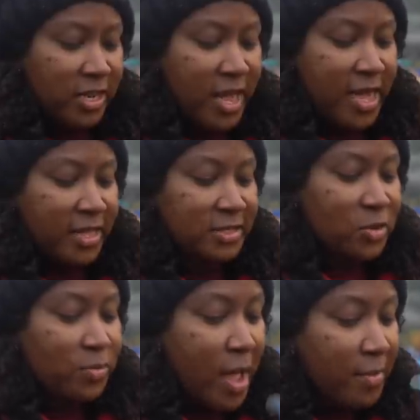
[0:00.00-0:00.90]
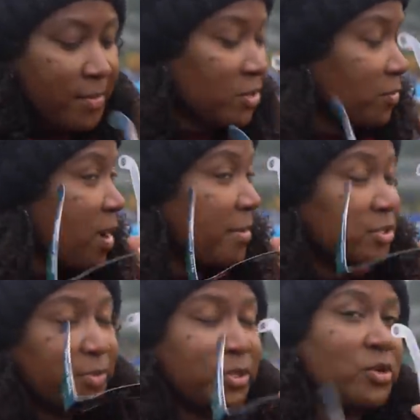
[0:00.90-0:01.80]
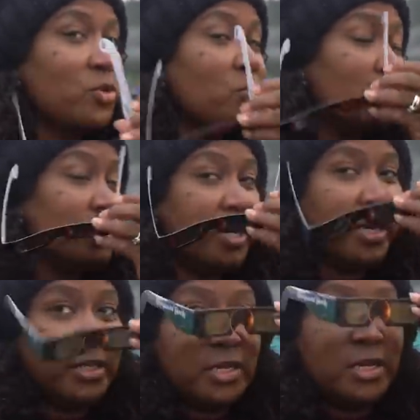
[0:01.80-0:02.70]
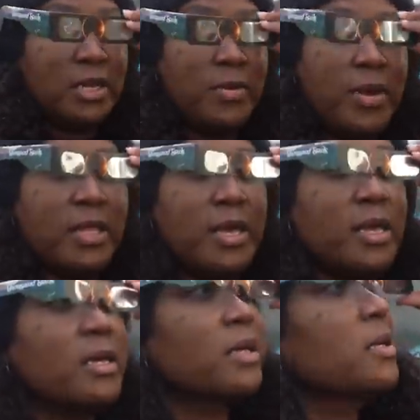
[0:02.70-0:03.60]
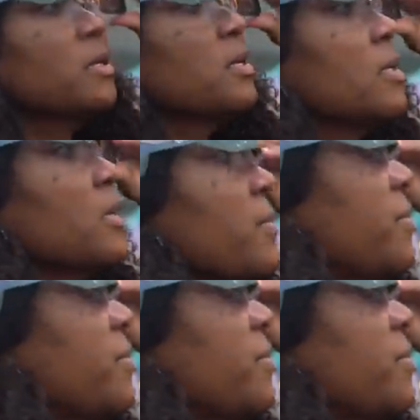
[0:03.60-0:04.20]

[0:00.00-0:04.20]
hey, it's no problem, but you probably should put the cool shades on anyway. Like, Those are cool shades.